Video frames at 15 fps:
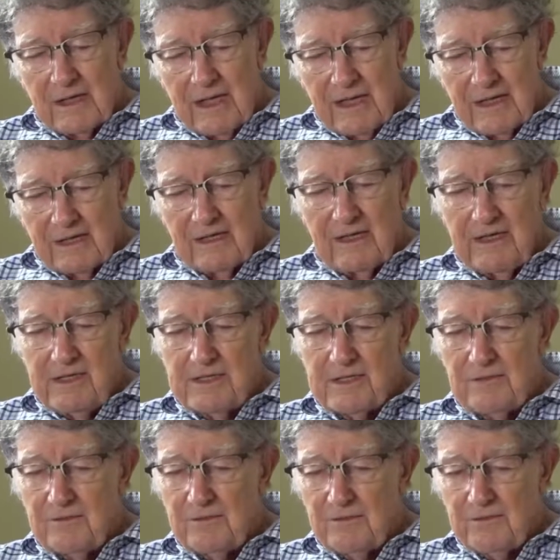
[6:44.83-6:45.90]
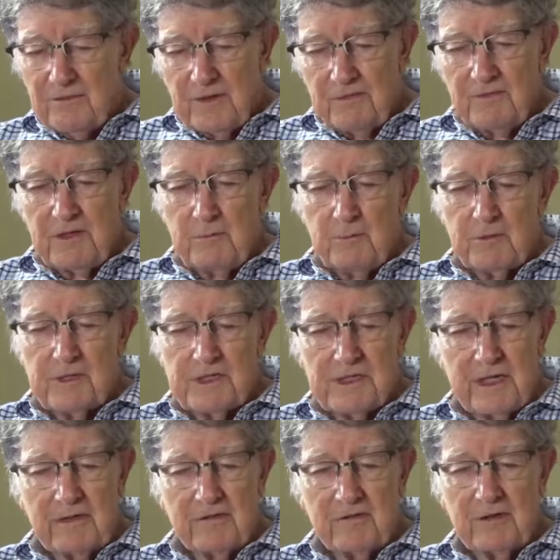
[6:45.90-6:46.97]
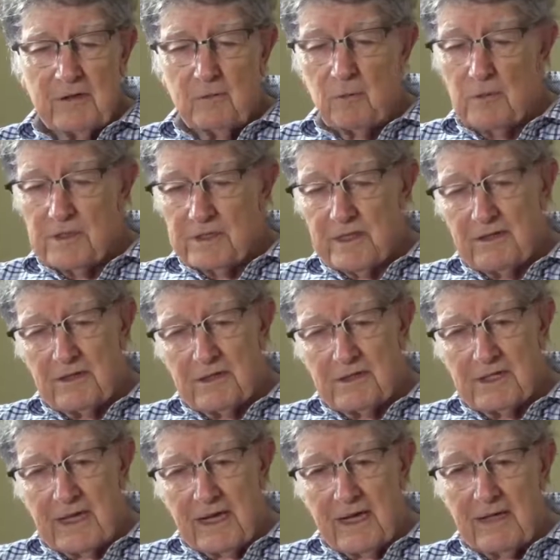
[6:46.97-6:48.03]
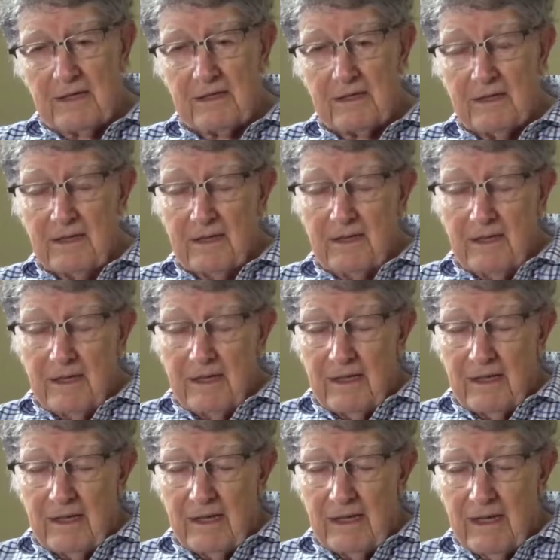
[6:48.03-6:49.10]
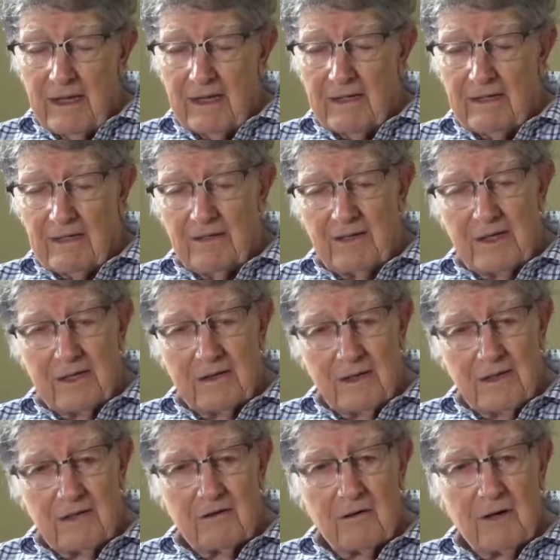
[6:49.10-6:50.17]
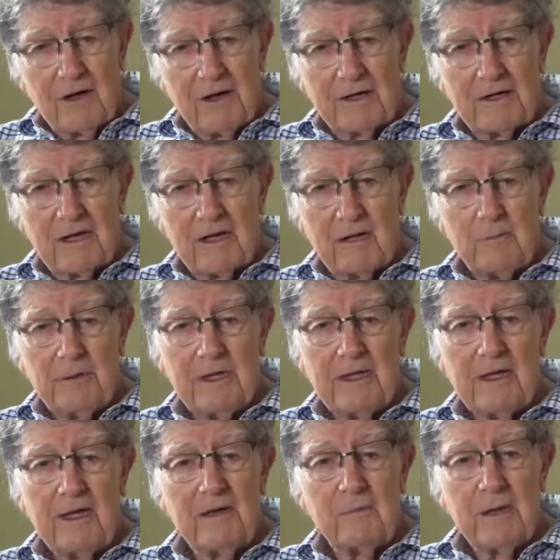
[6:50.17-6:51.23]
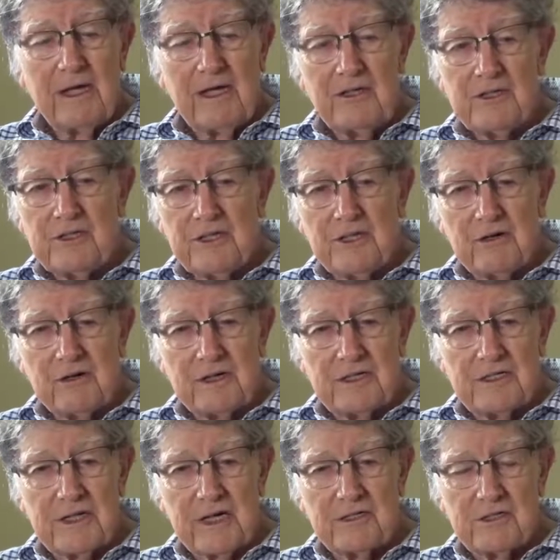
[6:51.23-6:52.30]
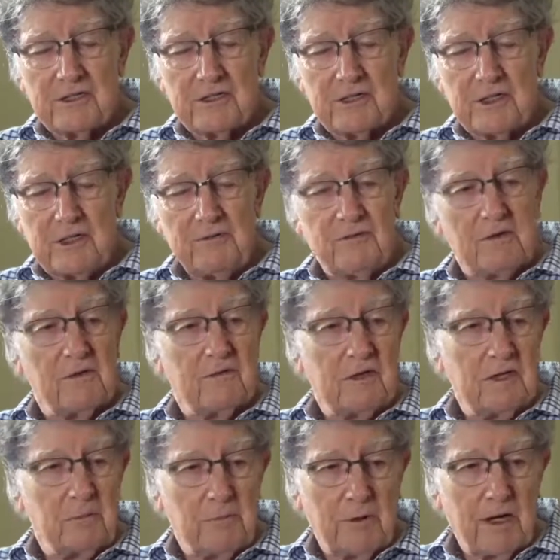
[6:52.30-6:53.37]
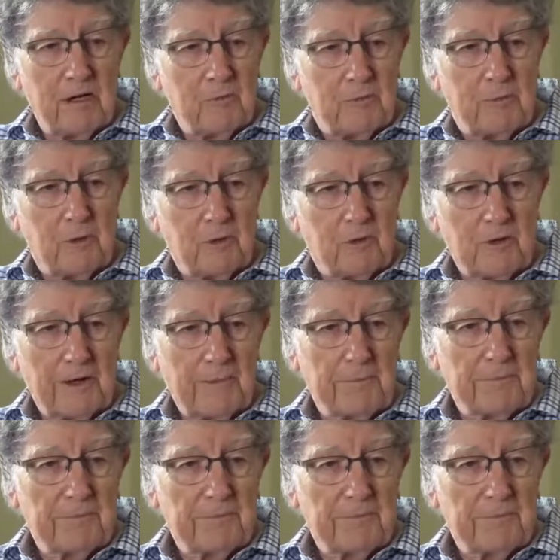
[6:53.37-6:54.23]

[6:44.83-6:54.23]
At least 50% of it was in the tank, and then later on I became engineering section chief of the Apollo program.